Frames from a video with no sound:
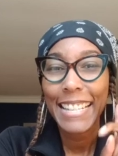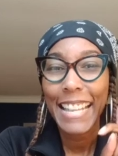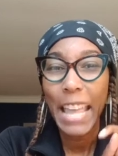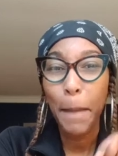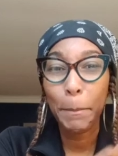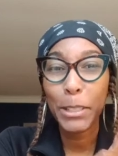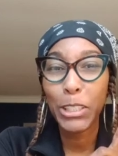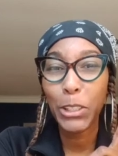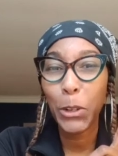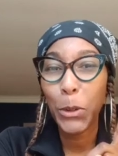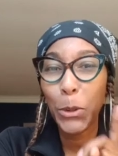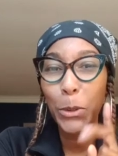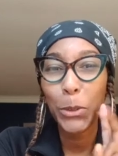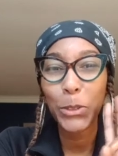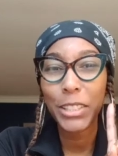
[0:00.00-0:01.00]

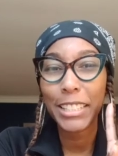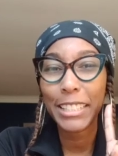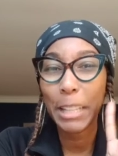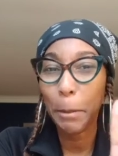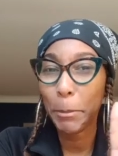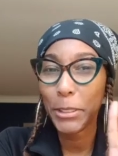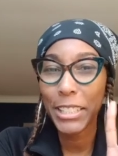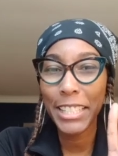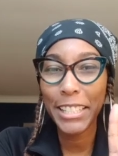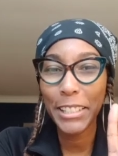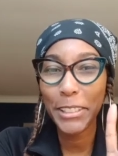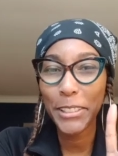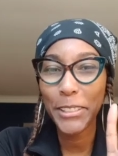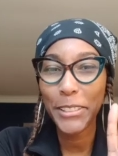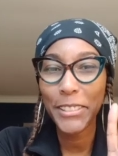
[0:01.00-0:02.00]
episode number
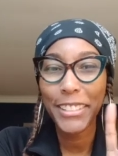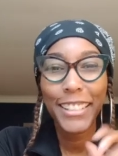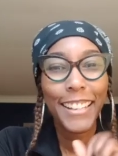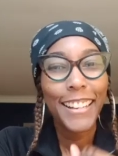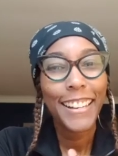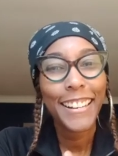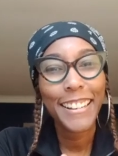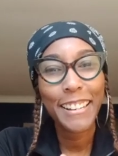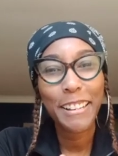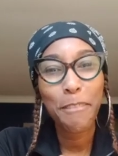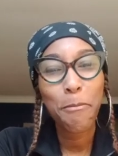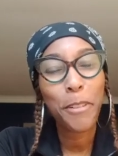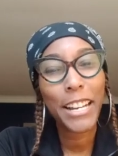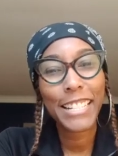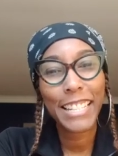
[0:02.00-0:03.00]
two
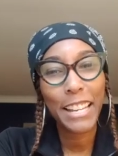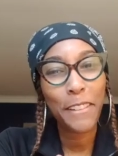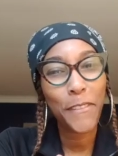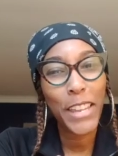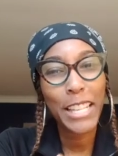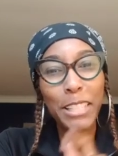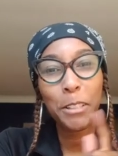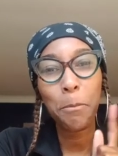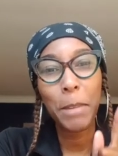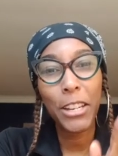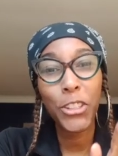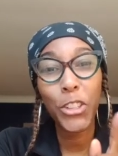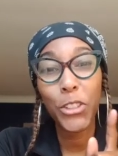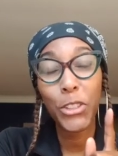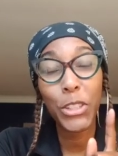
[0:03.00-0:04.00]
of Project Faith. So make
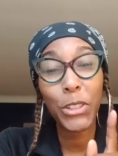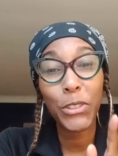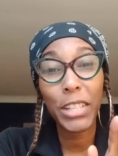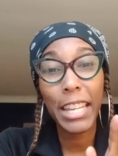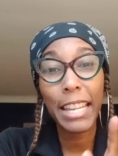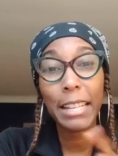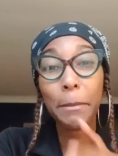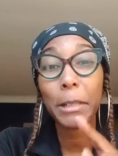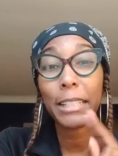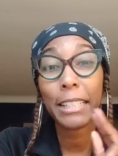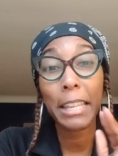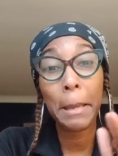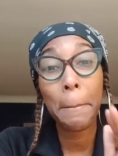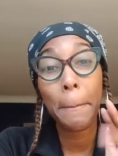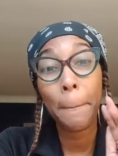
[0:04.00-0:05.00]
sure you tune in. I'm going to
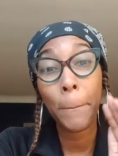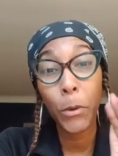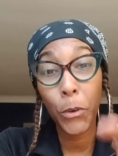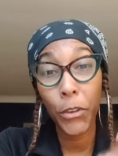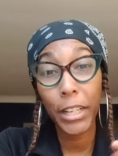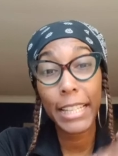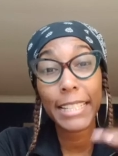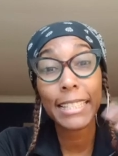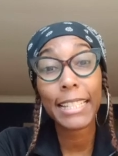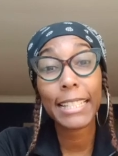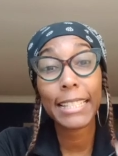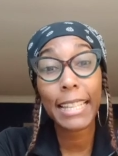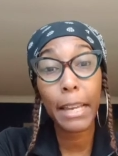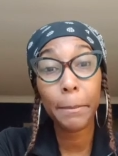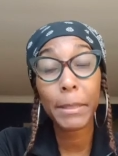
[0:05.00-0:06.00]
get more into
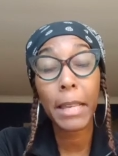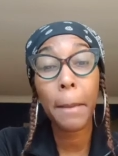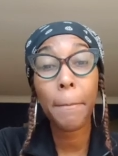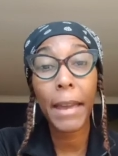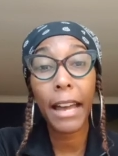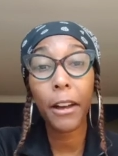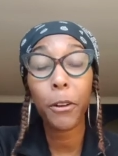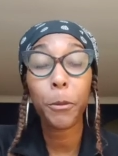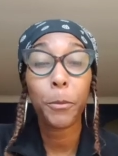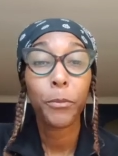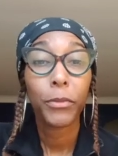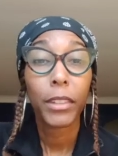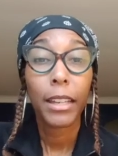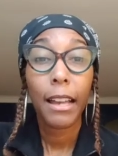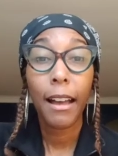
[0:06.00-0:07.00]
depth about
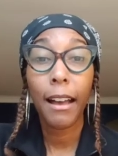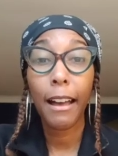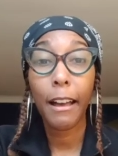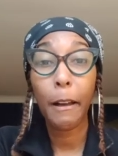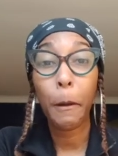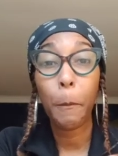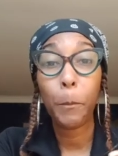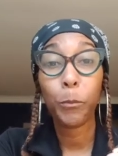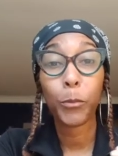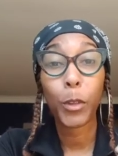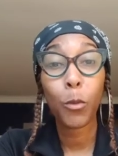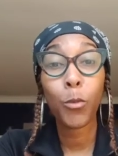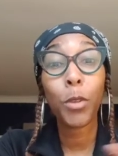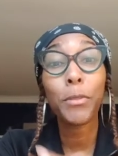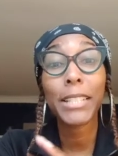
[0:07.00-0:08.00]
um,
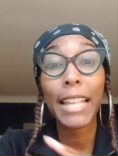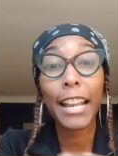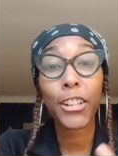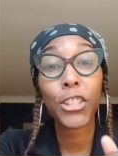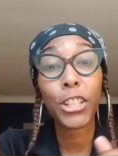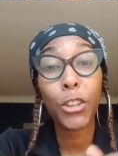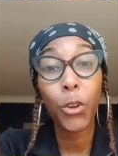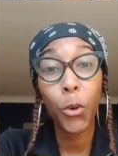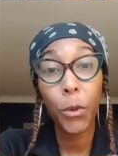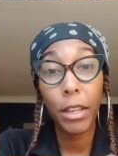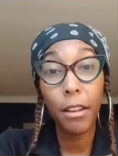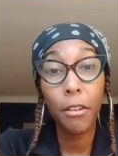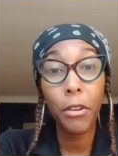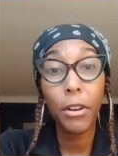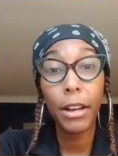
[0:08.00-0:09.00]
what was actually going
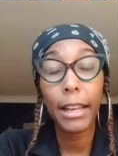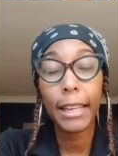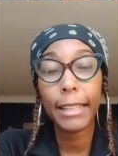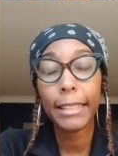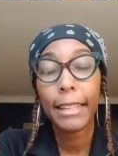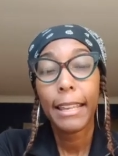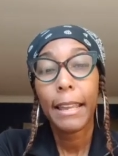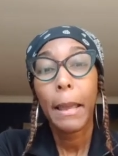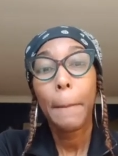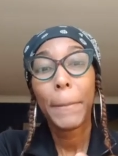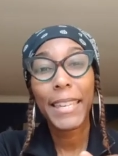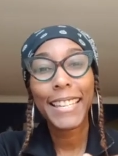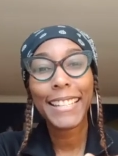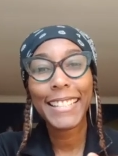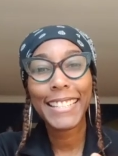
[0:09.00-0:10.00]
on
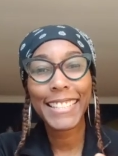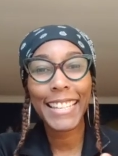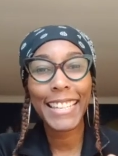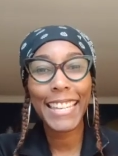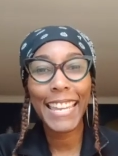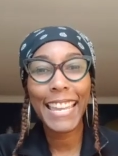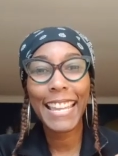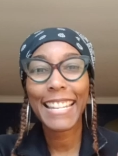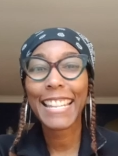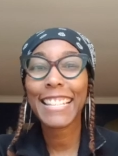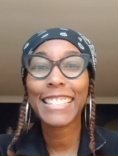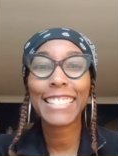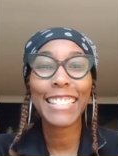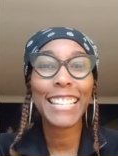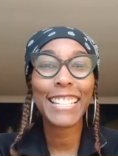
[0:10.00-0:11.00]
because again
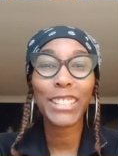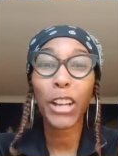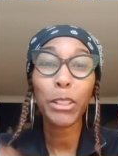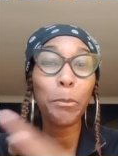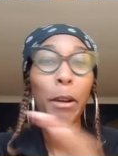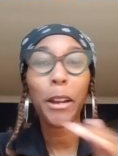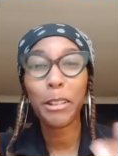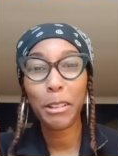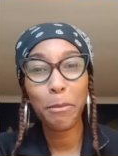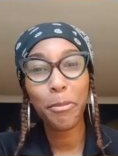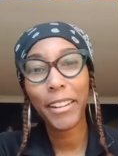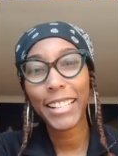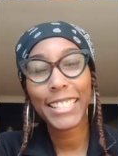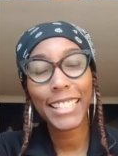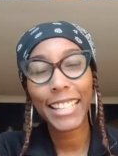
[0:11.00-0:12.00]
it's it's all a part of the
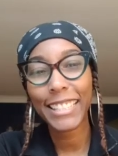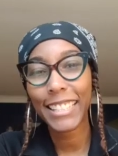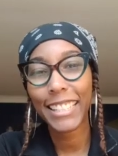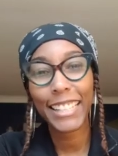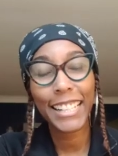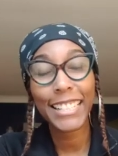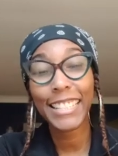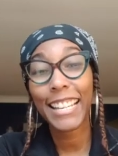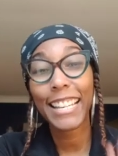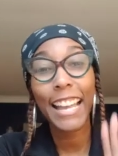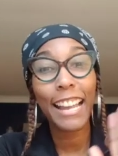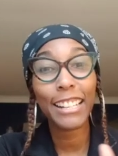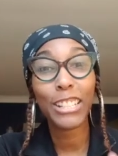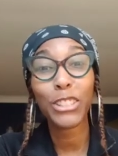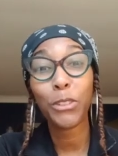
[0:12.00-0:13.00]
process and like i said
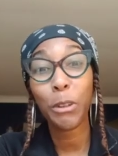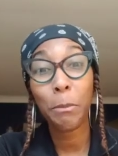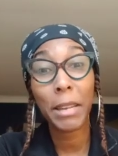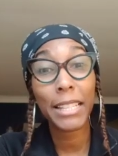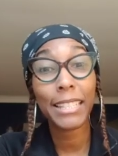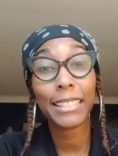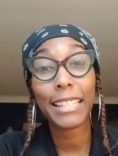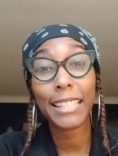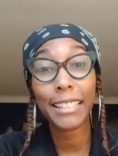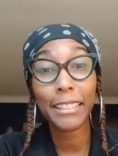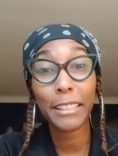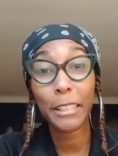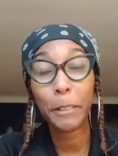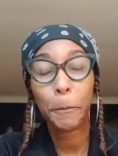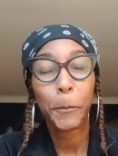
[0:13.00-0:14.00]
god is so amazingly
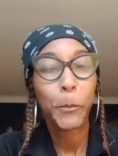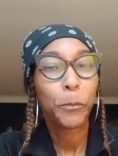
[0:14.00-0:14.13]
good